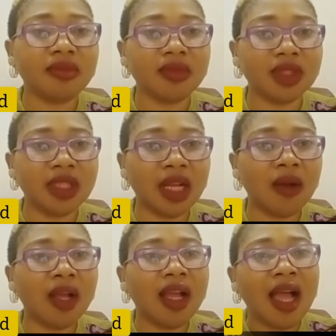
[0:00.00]
Now,
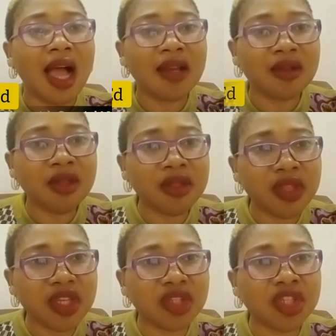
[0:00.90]
another thing you
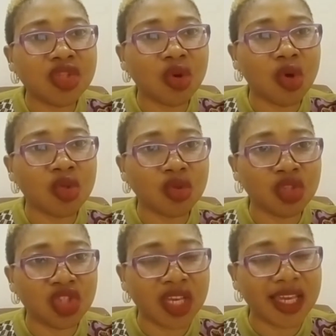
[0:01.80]
need to also
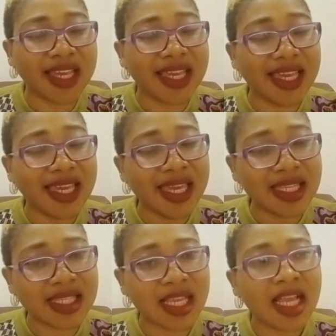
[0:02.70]
check is
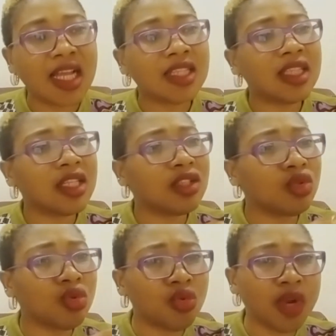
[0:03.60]
the
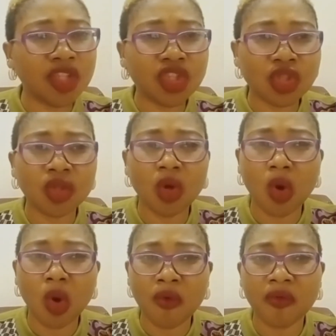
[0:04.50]
duration of
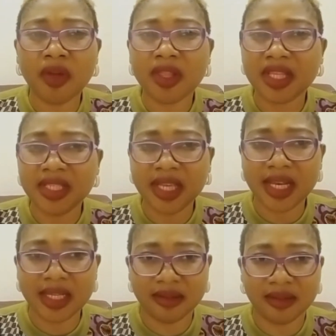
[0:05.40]
the yelling.
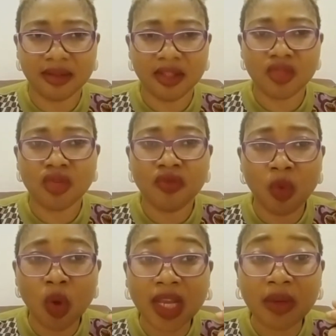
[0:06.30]
So if you're
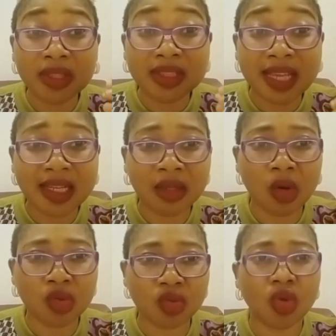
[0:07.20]
working on yelling
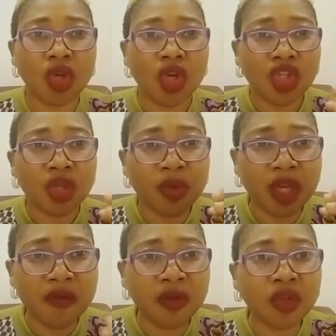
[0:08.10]
also, your
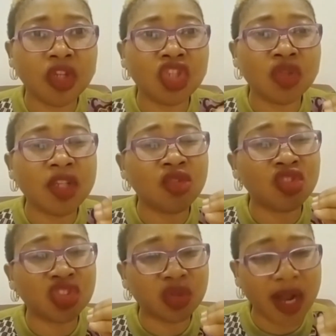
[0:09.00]
behavior you're trying to
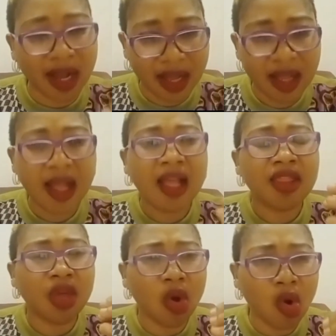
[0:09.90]
track the
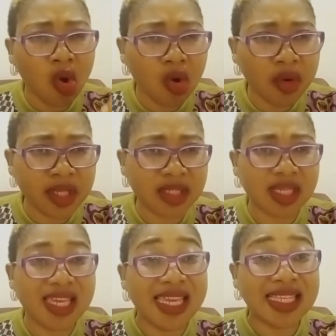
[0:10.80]
occurrence
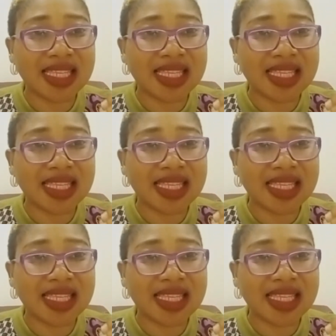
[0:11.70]
is